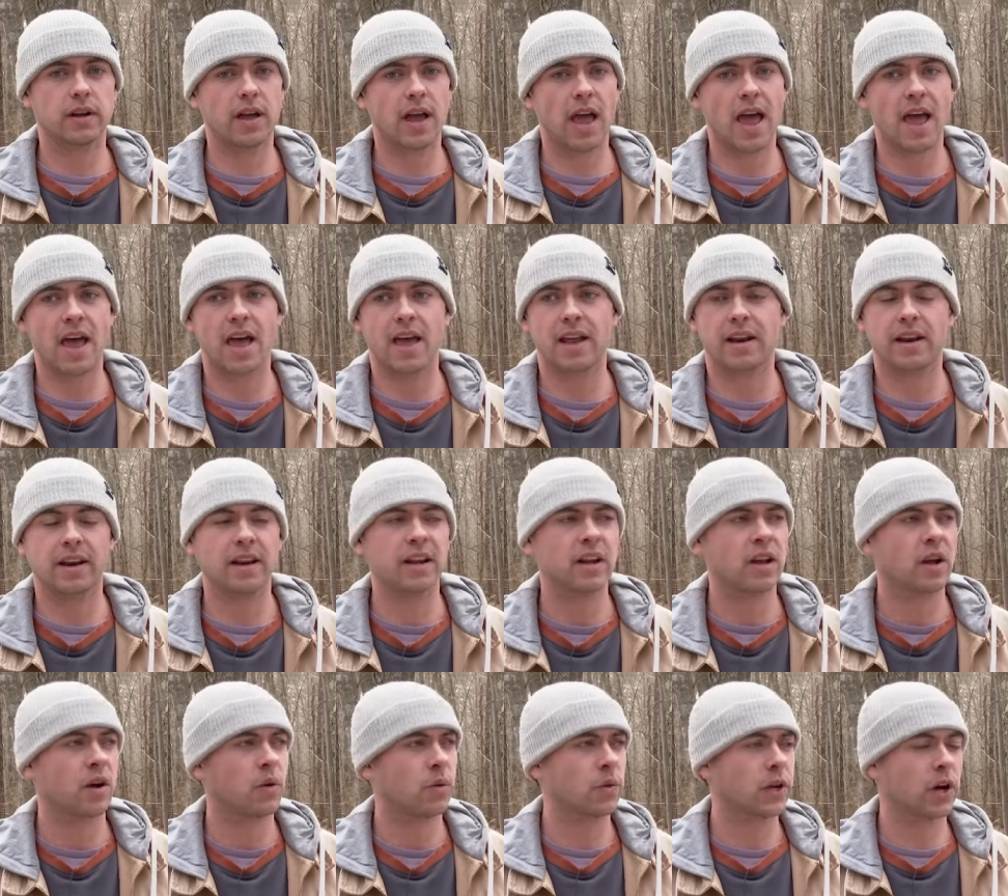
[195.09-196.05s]
And
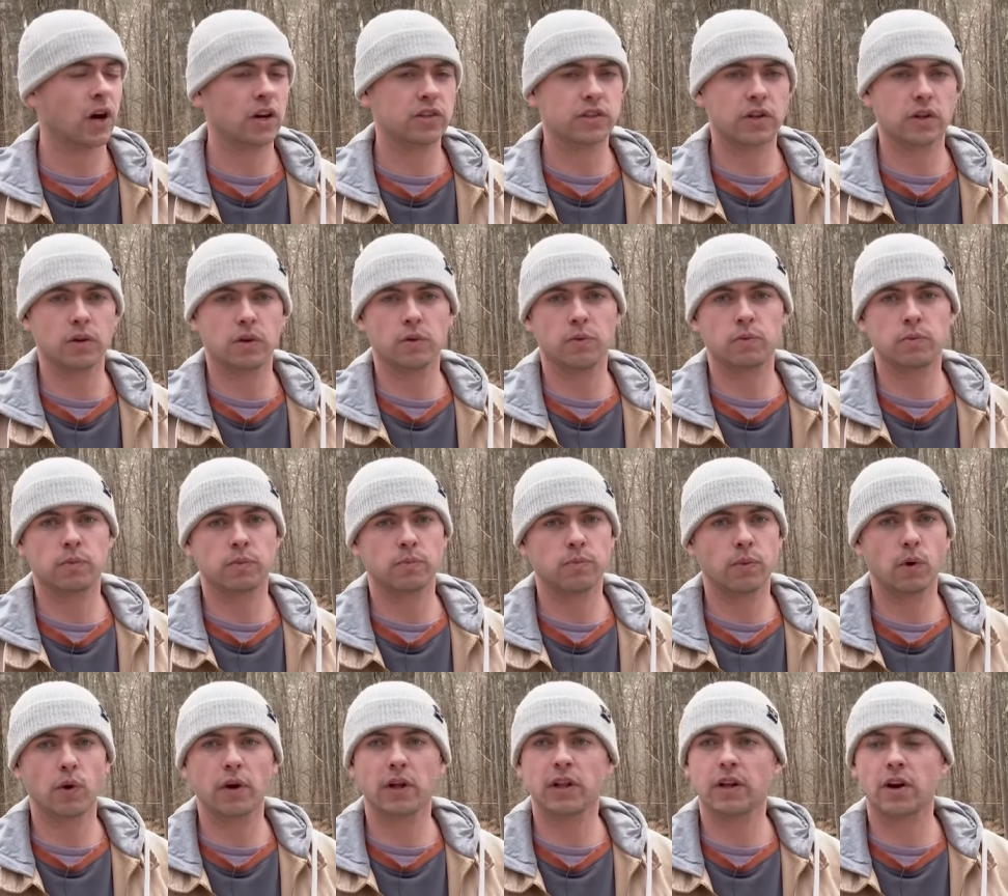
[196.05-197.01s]
we also
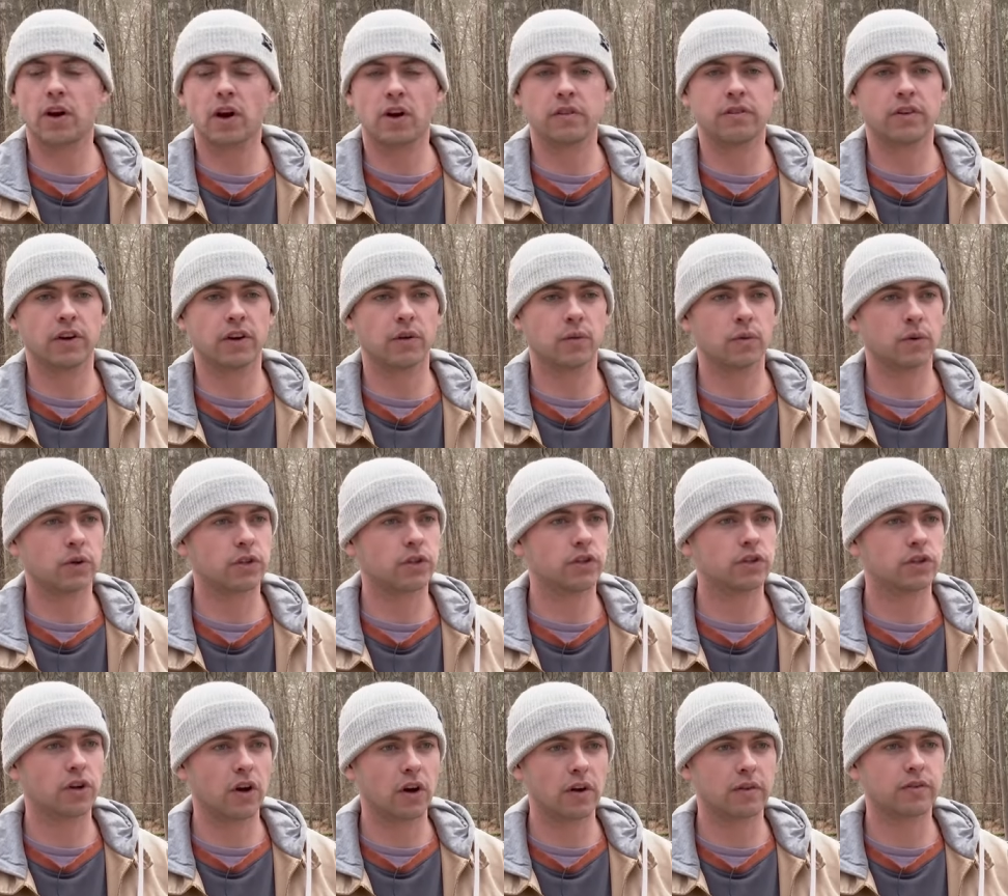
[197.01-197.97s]
boil it over a wood
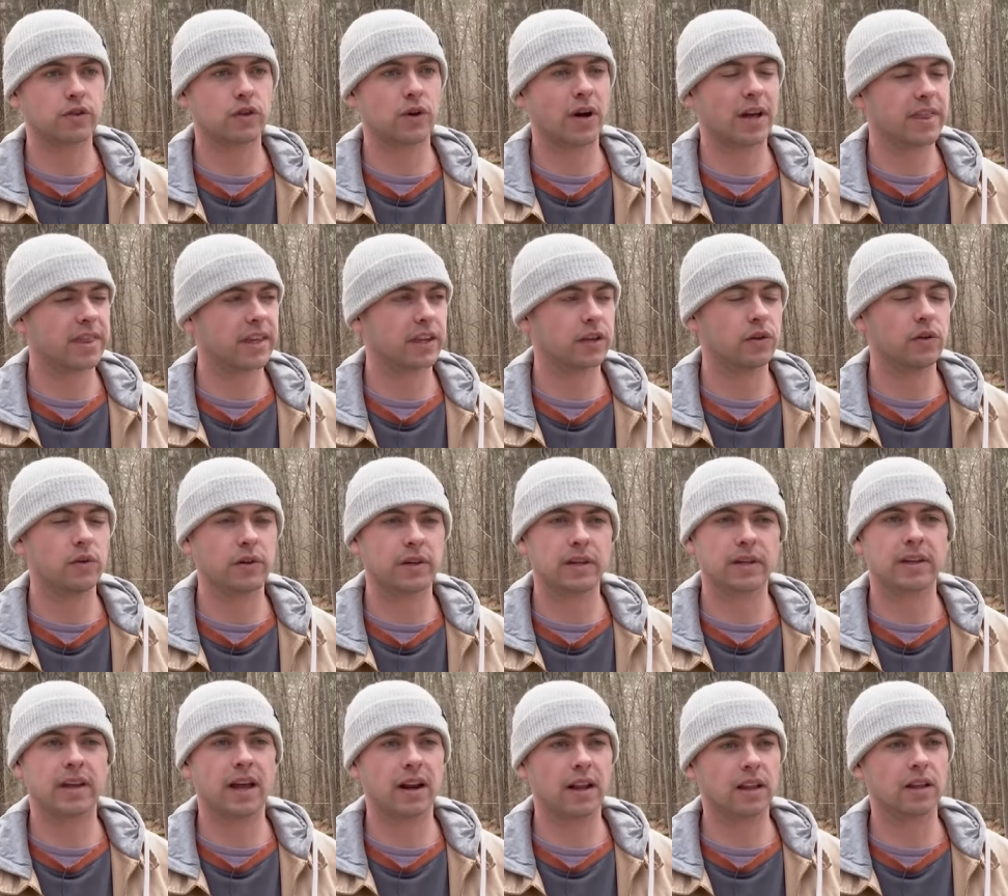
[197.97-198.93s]
stove, so I think you
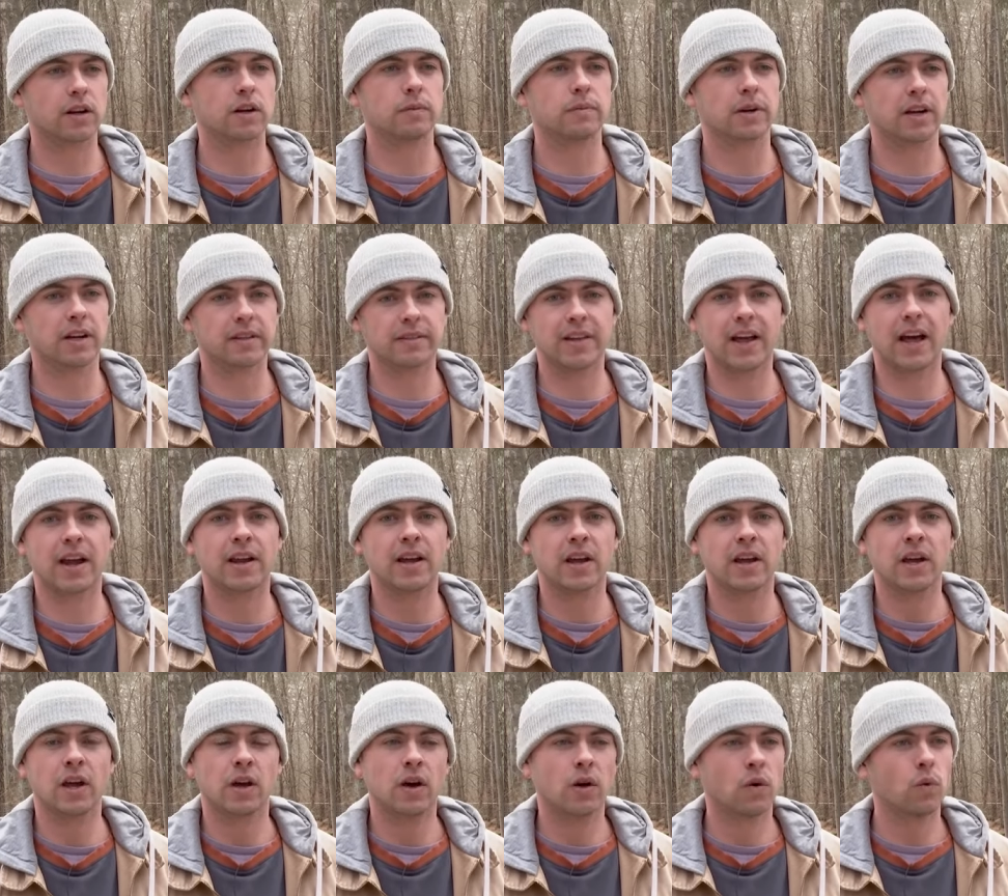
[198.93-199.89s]
get a little bit of that
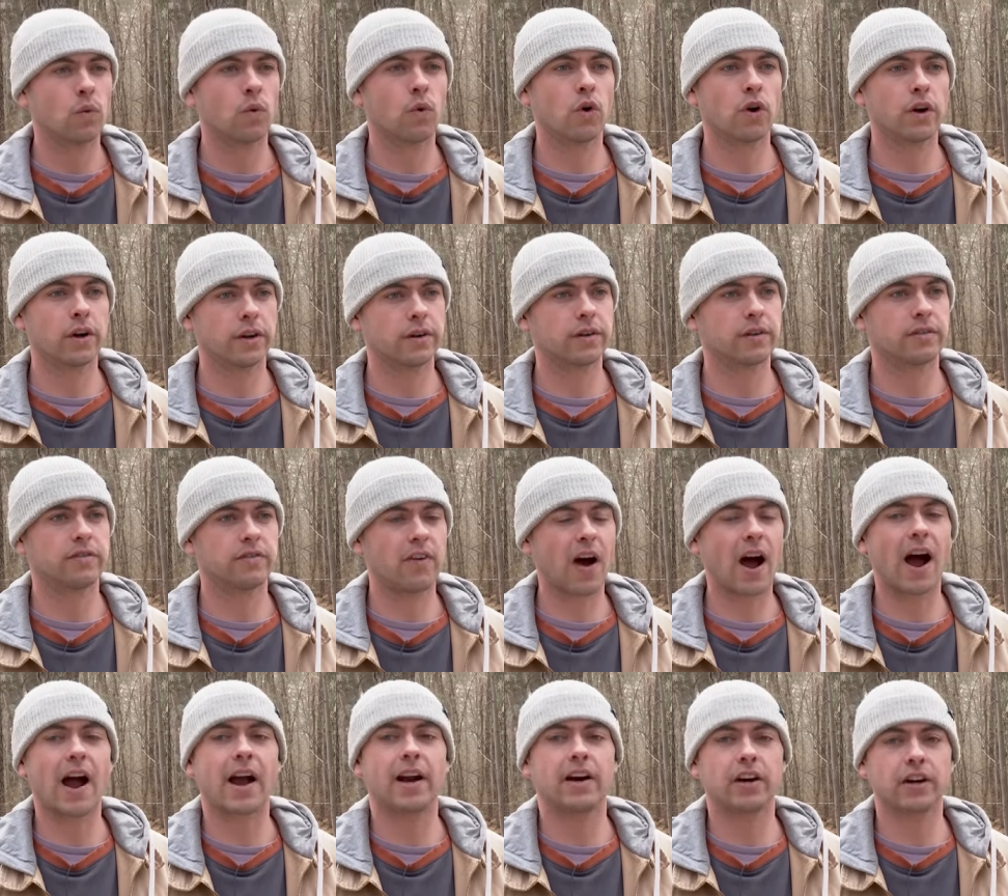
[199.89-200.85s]
wood,
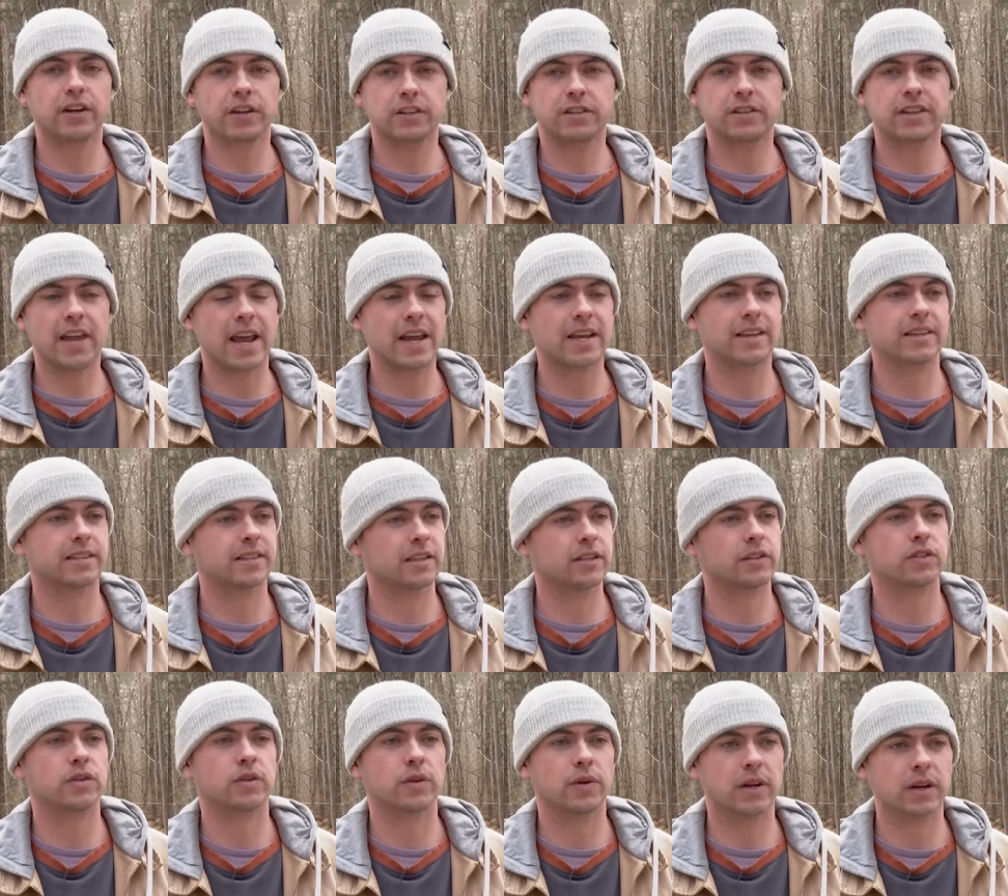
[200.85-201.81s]
fire taste
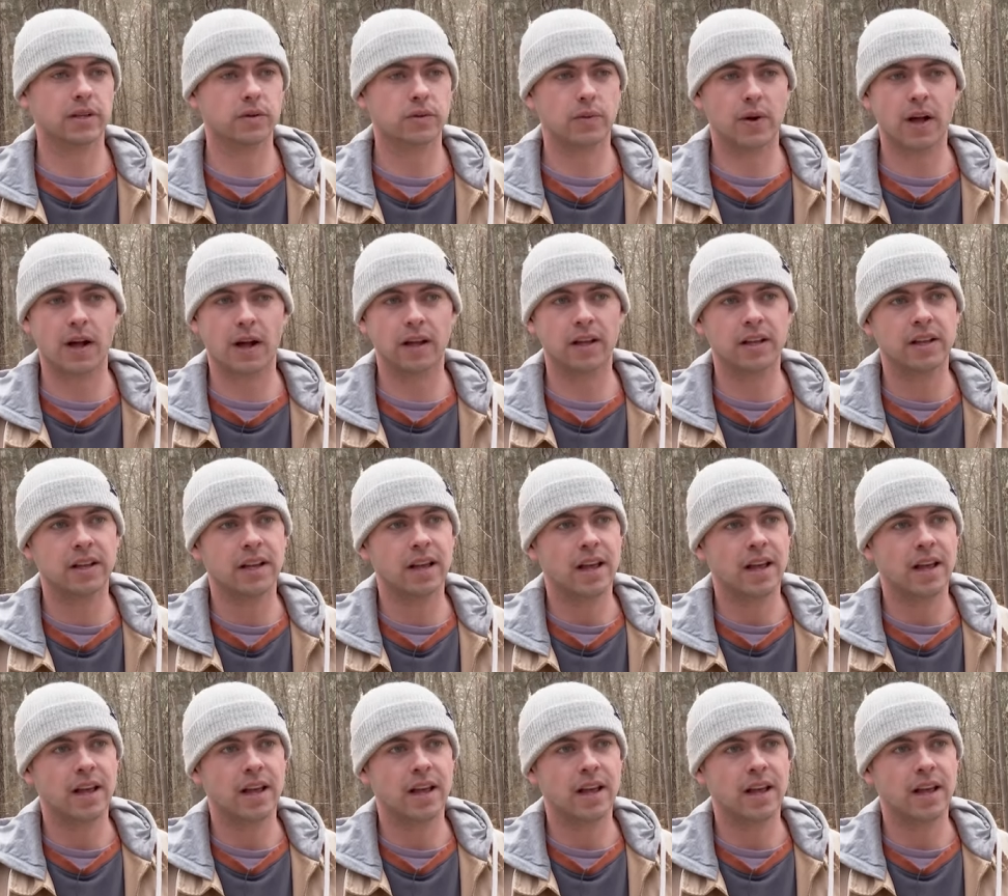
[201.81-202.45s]
into it as well.